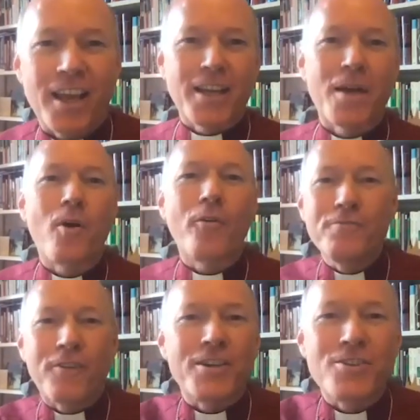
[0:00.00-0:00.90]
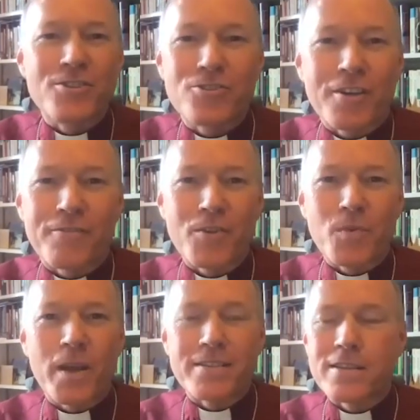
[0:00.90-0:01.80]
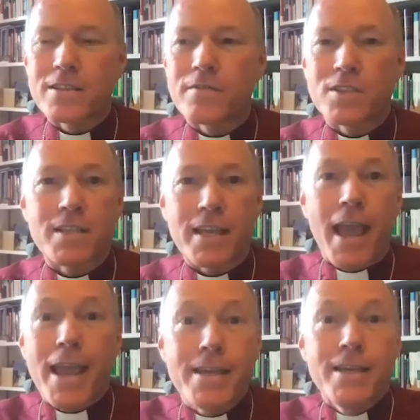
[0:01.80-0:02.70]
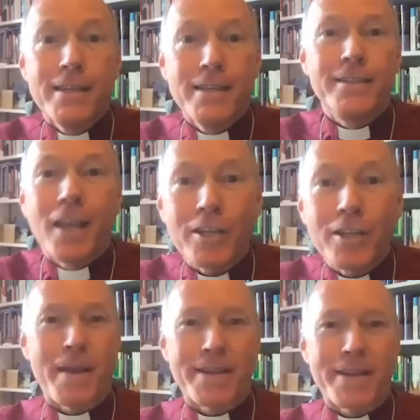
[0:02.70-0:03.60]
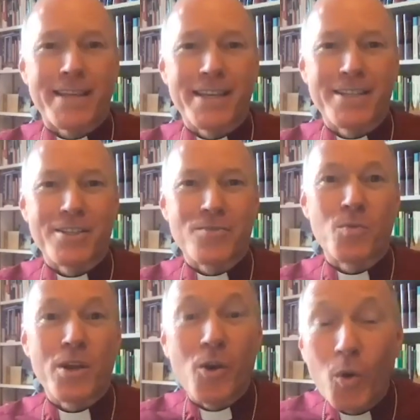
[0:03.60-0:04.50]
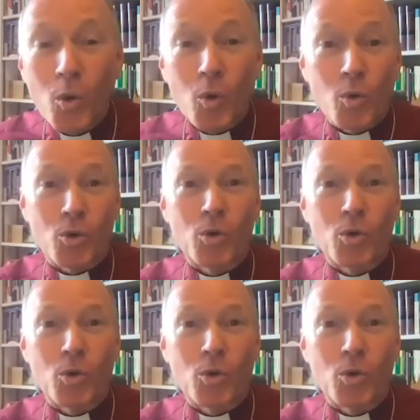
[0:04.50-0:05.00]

I'm often trying to find ways in the service to say, hey, none of us are spectators, we're all